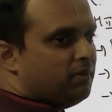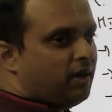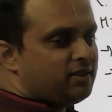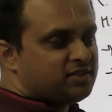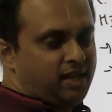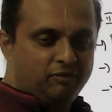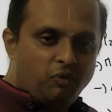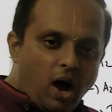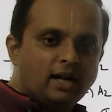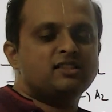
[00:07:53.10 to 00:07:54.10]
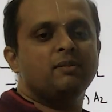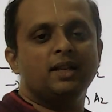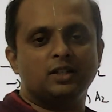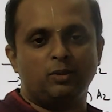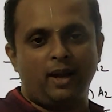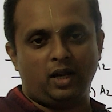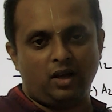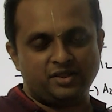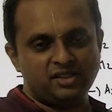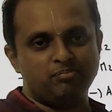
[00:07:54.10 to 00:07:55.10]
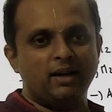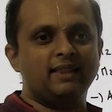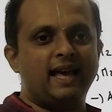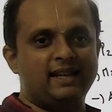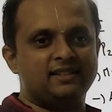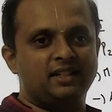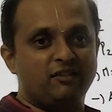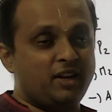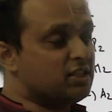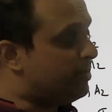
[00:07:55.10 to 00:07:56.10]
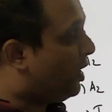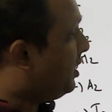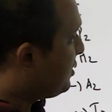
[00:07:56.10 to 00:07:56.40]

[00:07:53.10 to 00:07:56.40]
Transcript: somewhat similar to mitosis, but there is a difference because